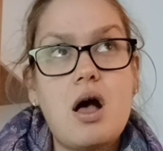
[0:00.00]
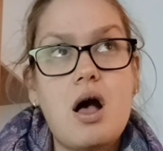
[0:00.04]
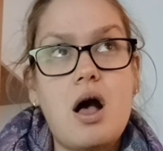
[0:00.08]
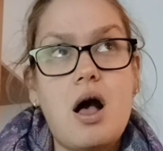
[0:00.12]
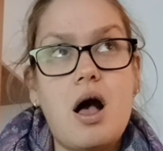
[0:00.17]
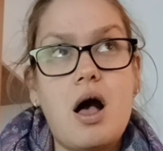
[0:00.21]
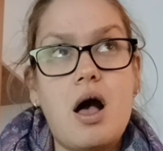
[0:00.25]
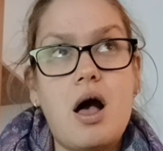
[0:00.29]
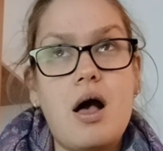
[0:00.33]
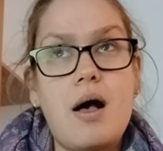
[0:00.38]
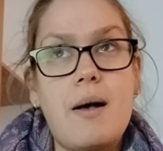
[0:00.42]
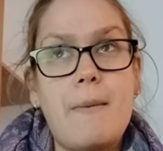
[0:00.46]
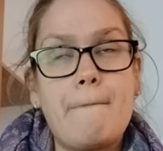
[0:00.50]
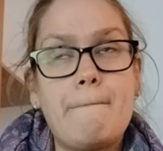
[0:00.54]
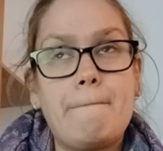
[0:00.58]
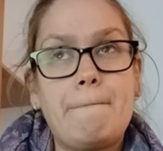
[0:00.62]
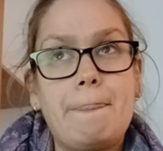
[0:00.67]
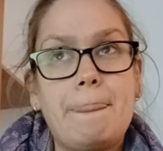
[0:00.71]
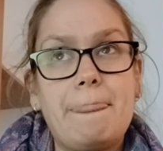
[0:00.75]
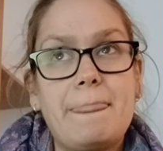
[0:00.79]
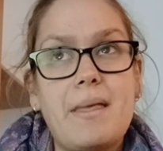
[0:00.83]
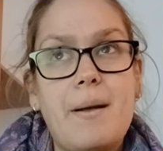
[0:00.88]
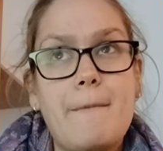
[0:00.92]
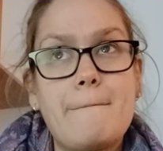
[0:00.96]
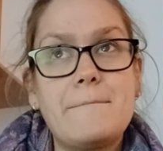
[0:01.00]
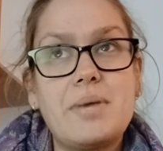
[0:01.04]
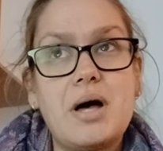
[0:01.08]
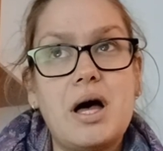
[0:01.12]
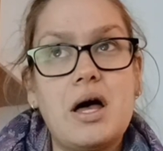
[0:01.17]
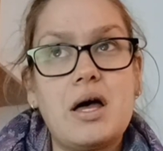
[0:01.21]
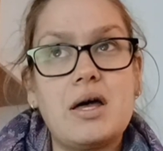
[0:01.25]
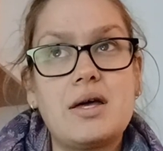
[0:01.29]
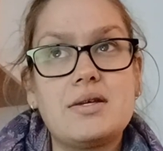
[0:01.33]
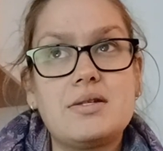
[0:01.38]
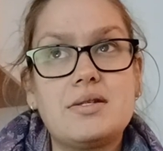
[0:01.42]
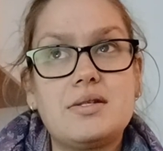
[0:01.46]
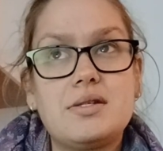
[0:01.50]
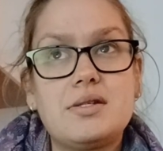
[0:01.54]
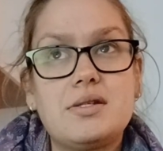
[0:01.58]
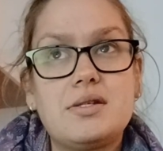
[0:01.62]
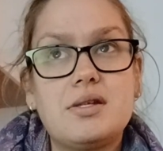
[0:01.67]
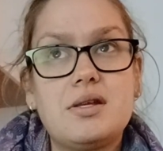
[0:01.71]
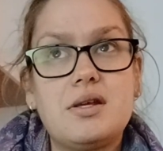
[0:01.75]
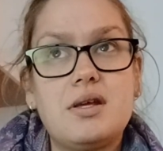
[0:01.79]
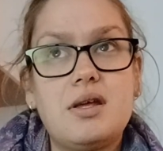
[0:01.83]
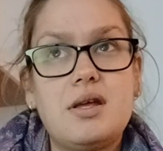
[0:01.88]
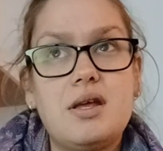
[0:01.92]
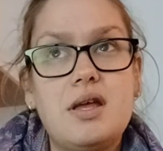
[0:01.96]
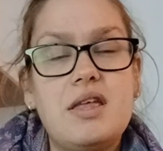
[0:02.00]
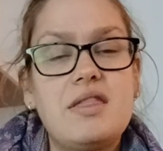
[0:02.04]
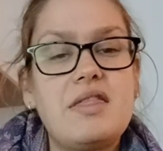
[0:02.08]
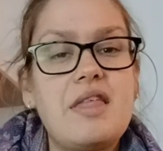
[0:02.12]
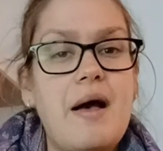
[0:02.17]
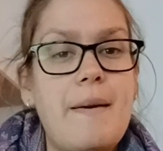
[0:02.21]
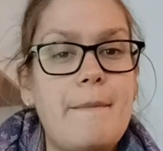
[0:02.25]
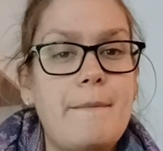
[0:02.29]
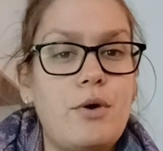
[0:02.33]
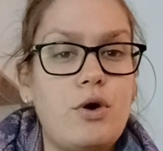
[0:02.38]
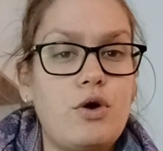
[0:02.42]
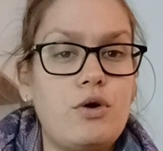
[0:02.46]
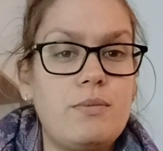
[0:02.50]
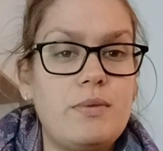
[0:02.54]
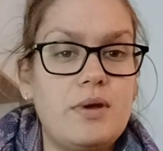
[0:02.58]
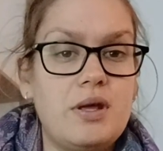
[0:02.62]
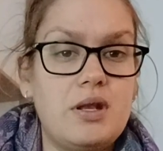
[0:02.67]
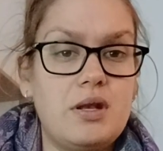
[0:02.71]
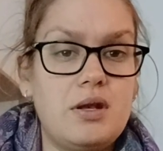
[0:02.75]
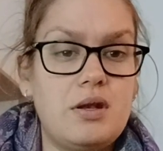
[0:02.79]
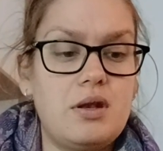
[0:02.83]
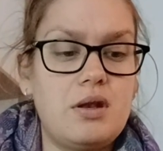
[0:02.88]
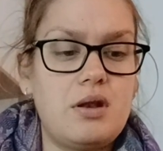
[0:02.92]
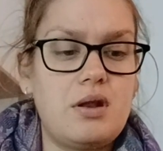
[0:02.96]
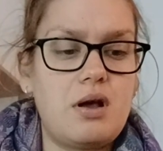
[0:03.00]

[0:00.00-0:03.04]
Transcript: but in that moment